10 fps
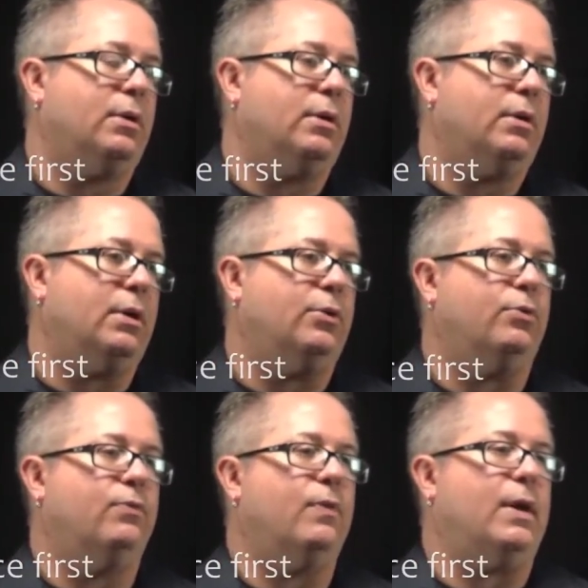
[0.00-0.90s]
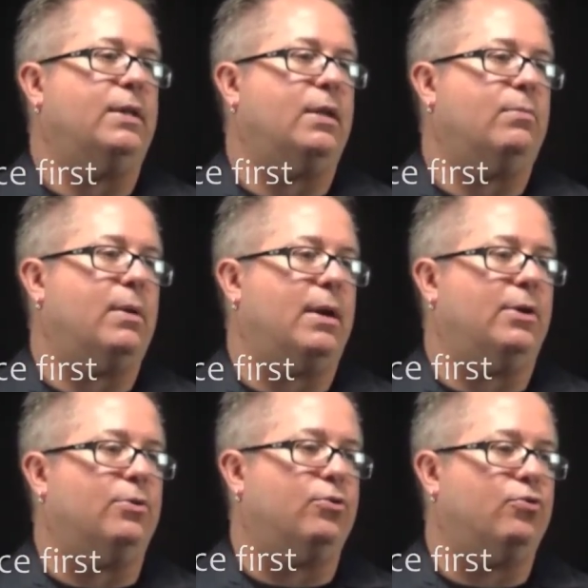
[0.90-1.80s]
and you divide that by
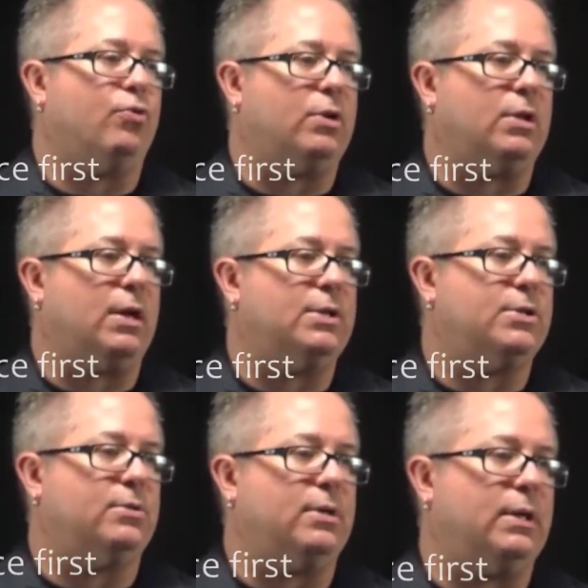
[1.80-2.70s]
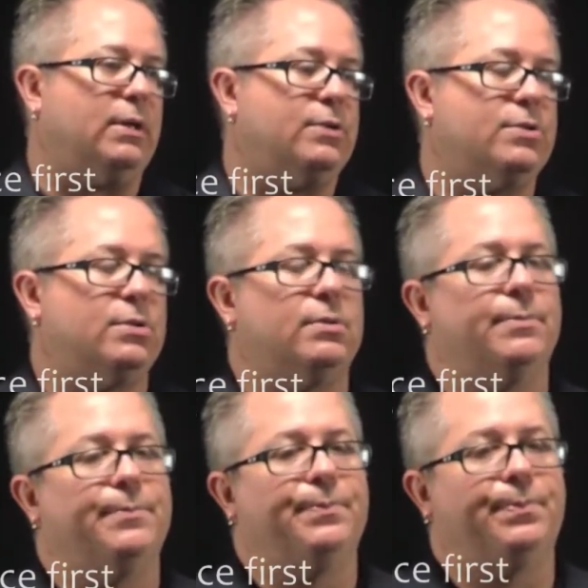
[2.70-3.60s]
your chronological age,
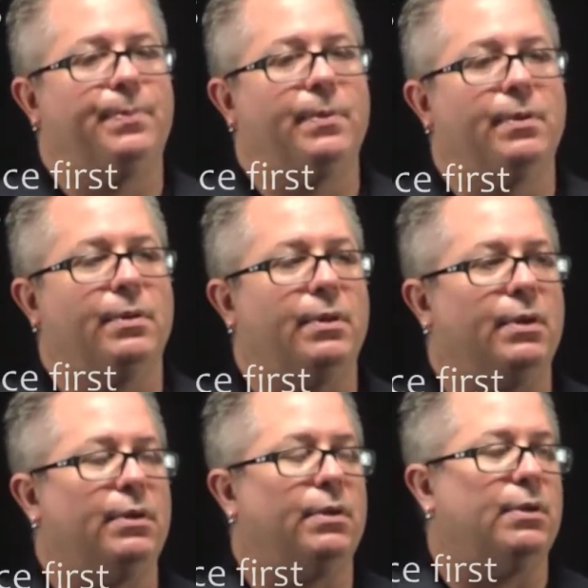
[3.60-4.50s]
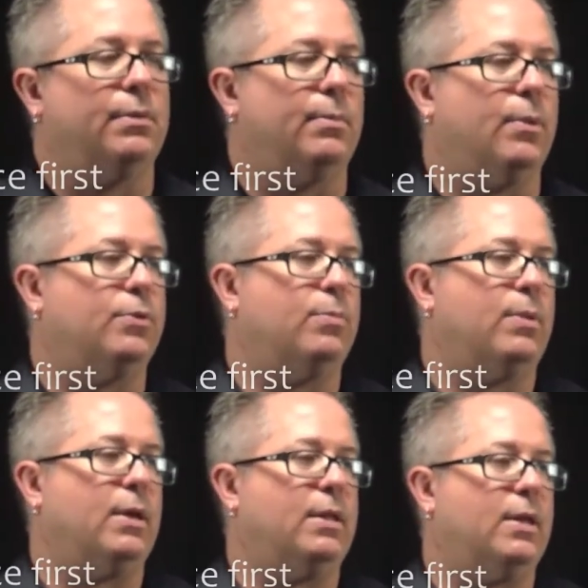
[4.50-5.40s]
then
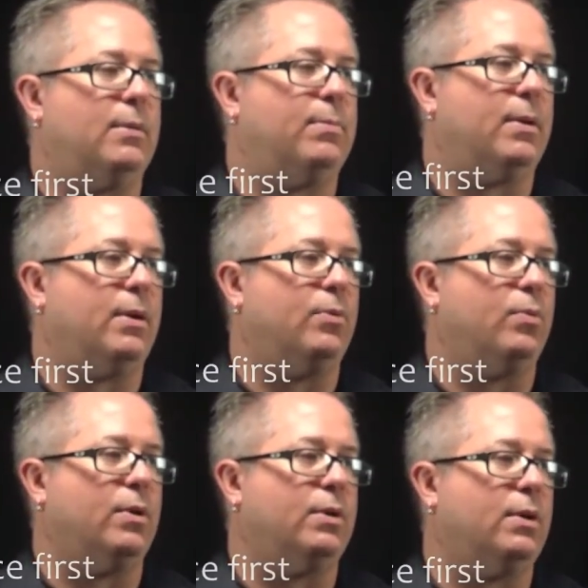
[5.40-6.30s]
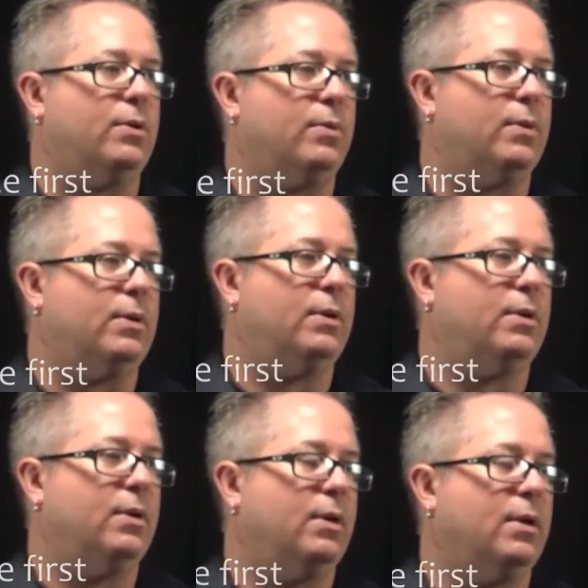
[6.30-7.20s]
multiply that by 100,
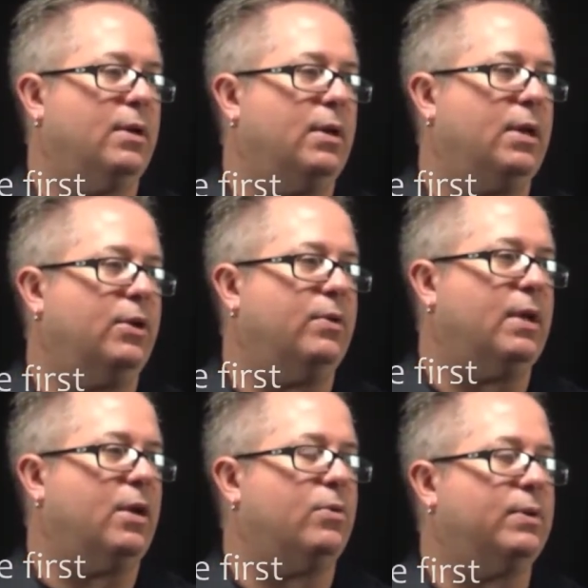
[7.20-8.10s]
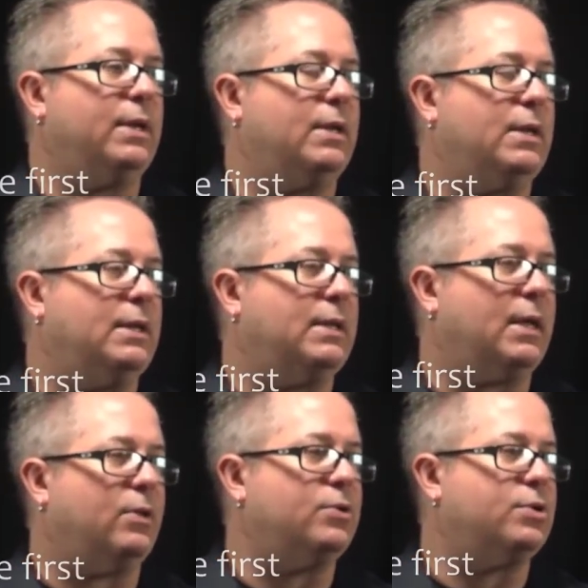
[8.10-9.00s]
and you now get an
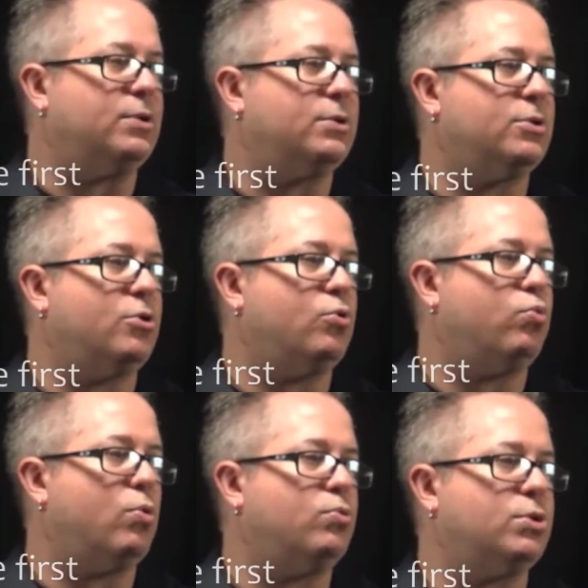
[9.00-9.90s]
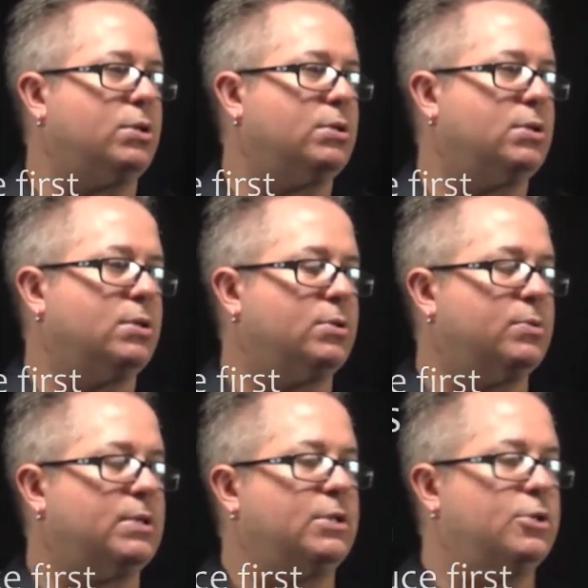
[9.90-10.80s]
intelligence quotient. So it
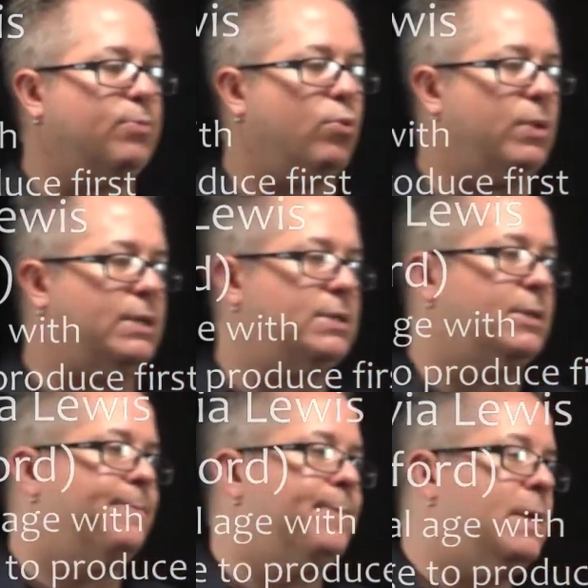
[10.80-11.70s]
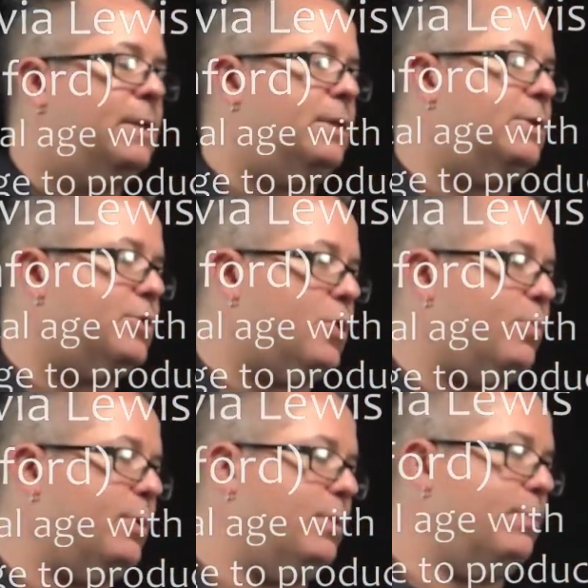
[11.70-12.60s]
was at this point that it
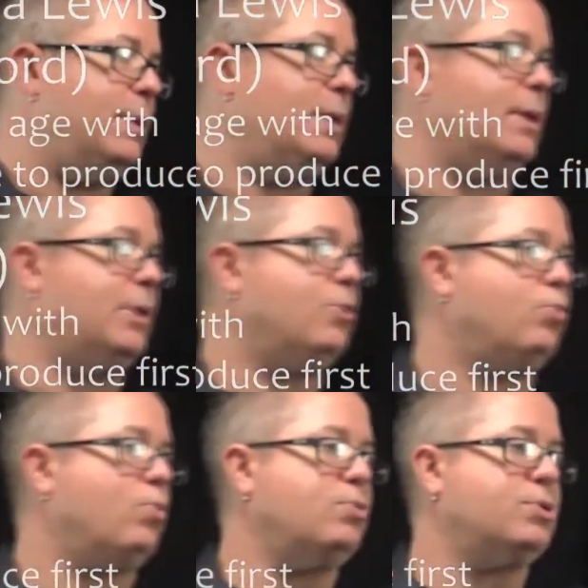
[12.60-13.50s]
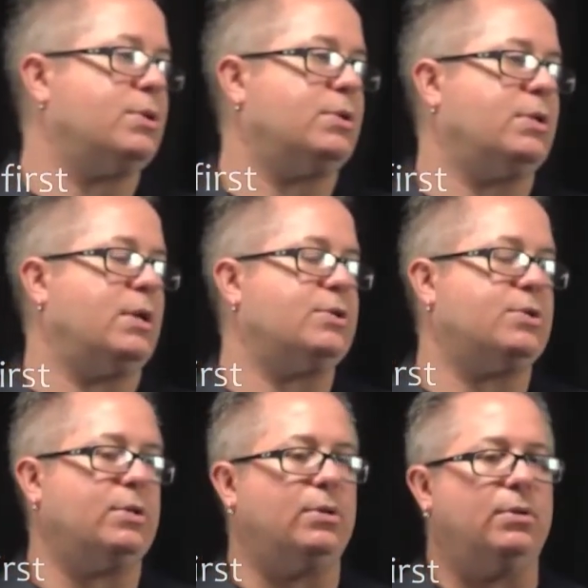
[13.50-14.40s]
started being a quotient that actually